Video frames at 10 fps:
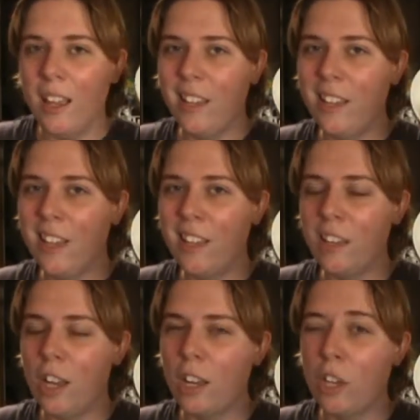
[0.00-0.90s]

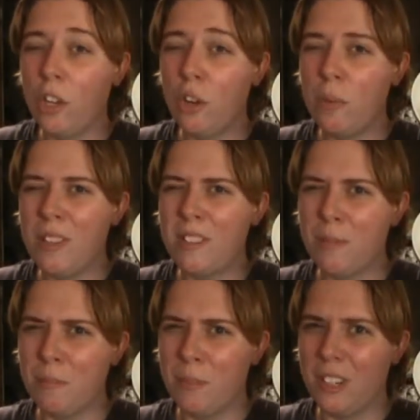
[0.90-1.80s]
get
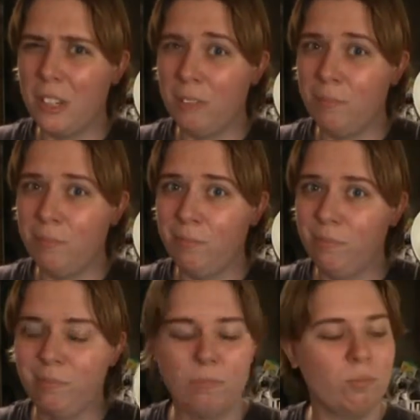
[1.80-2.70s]
cubismed.
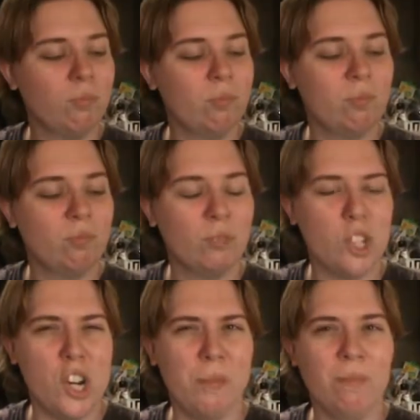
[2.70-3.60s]

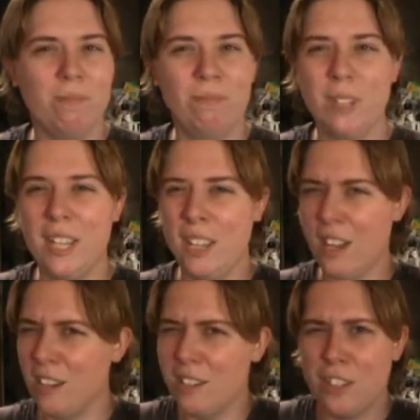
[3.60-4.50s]
Or
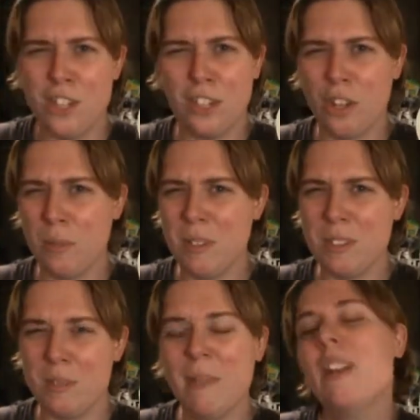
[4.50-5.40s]
get into your
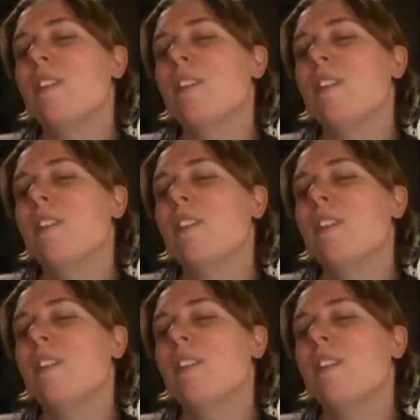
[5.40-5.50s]
cubism.